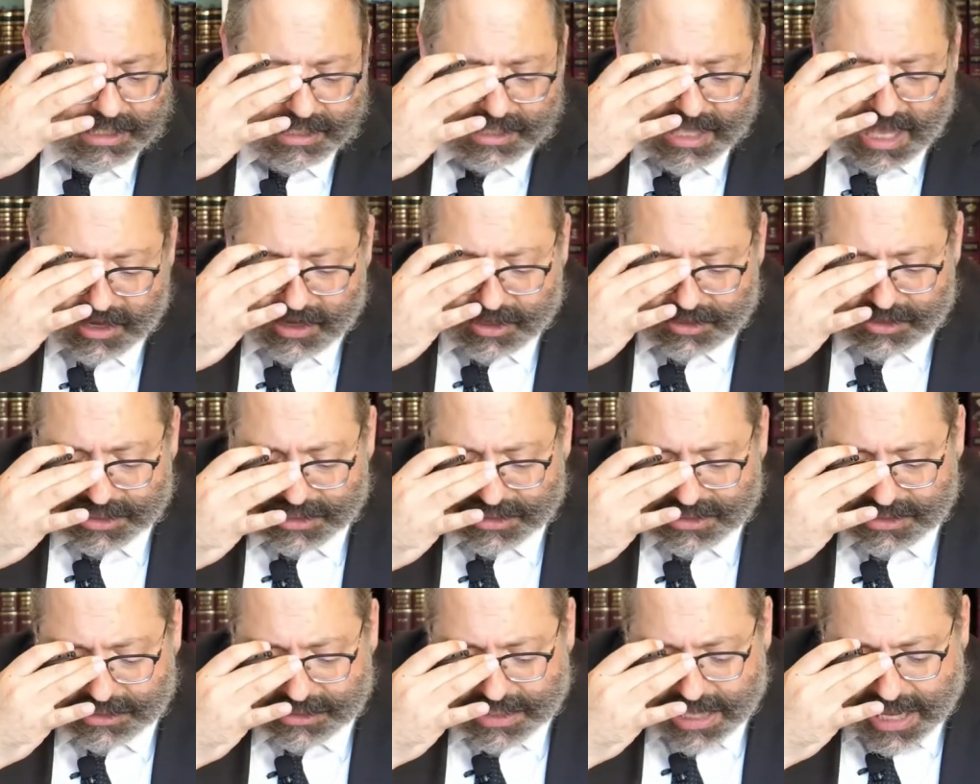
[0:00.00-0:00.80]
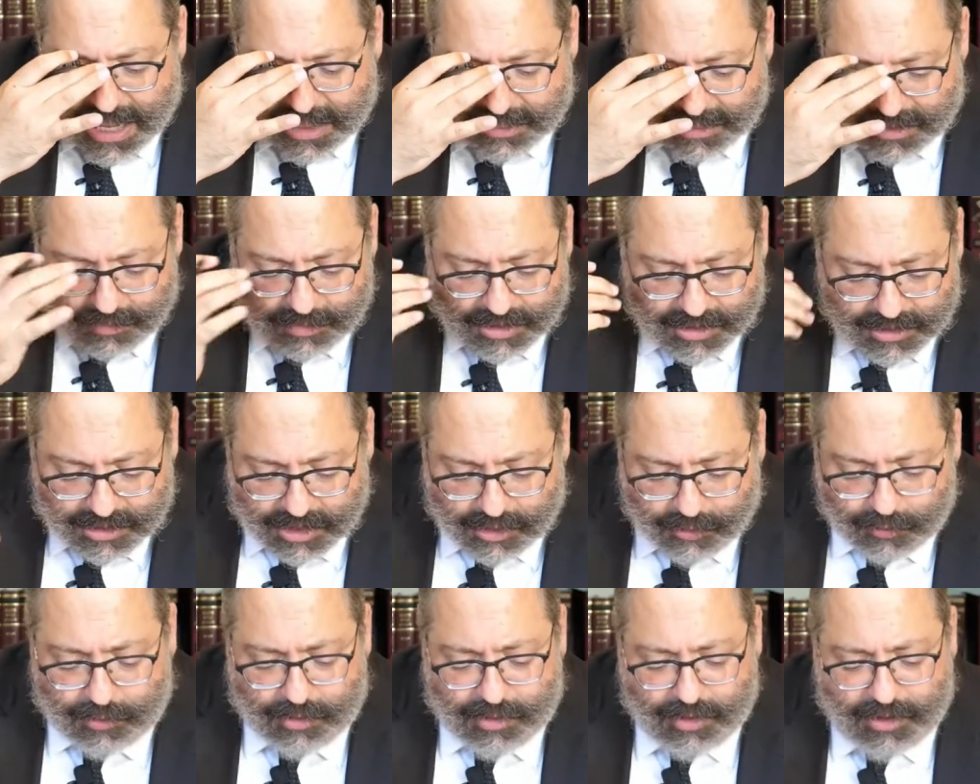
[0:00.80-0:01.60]
did not understand the
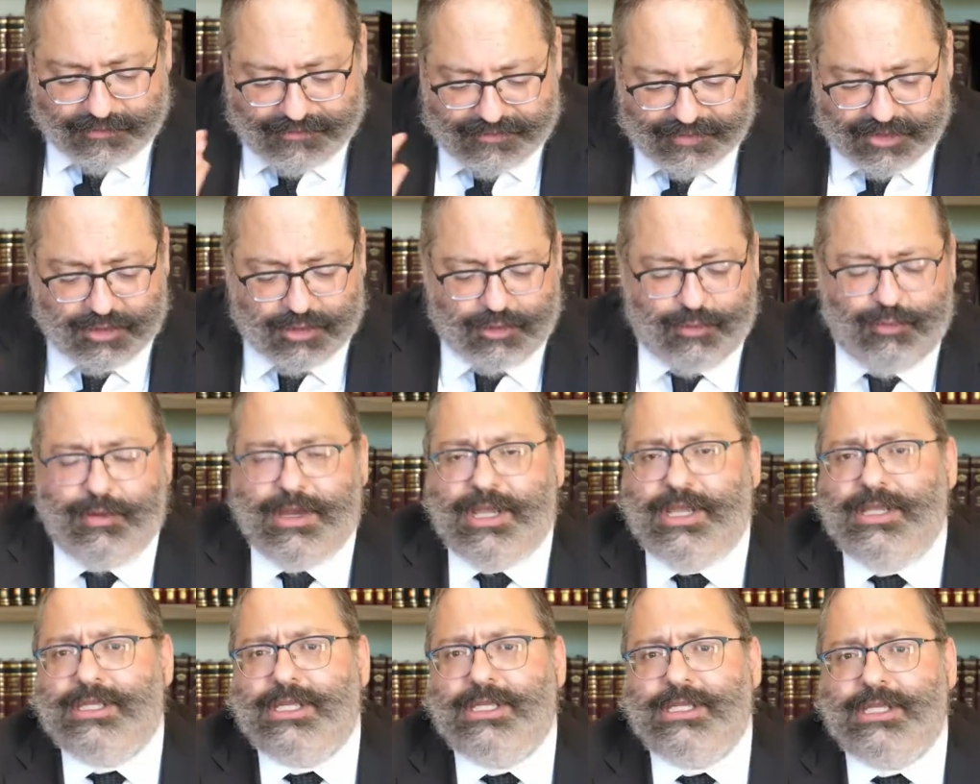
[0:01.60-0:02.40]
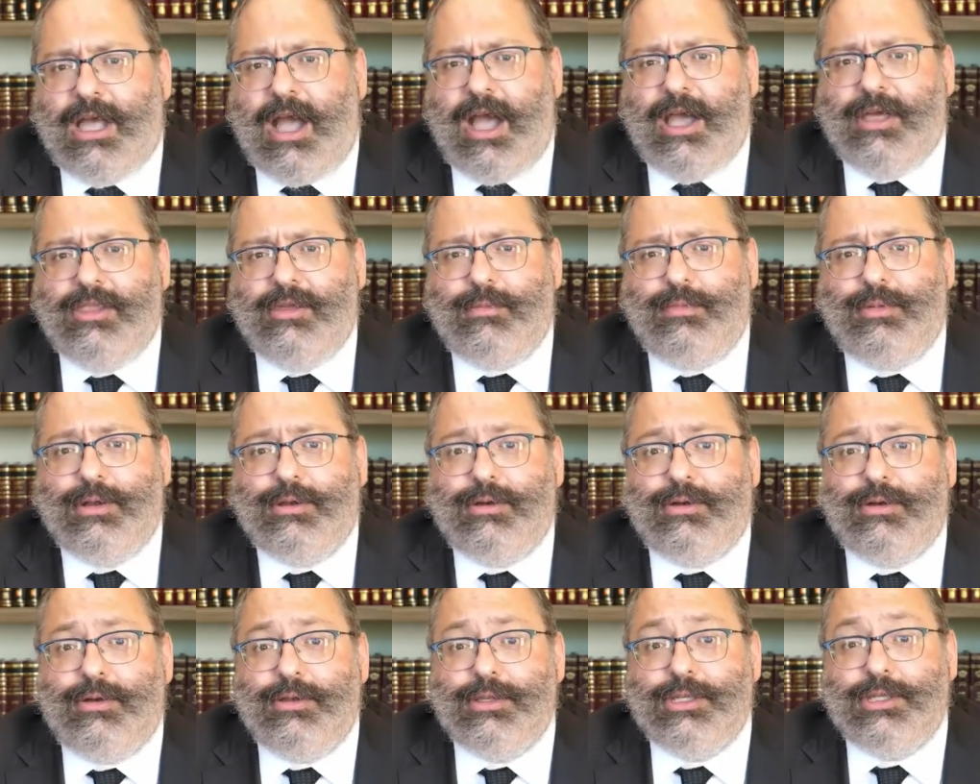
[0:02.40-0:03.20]
material for two reasons, either
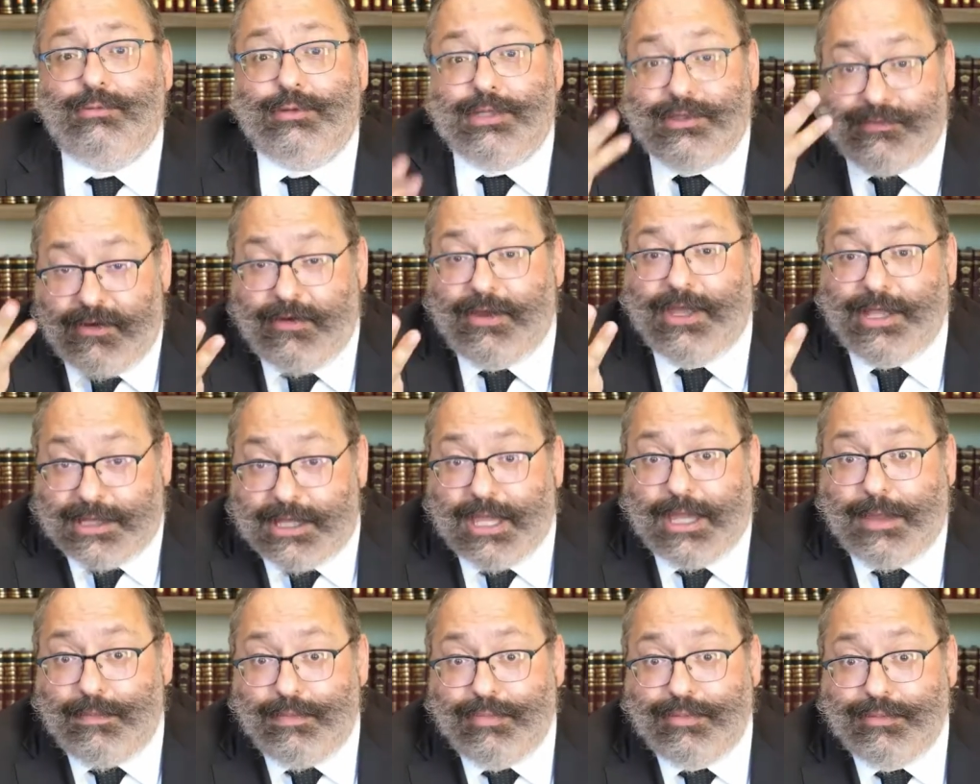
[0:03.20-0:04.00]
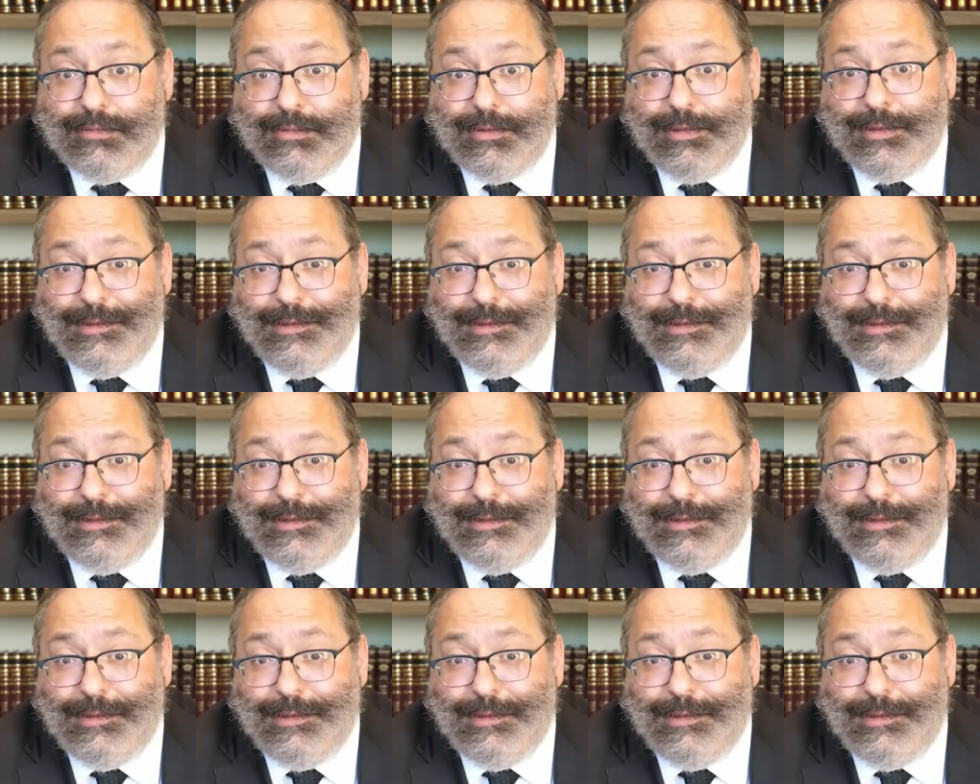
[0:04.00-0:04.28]
because it was very deep,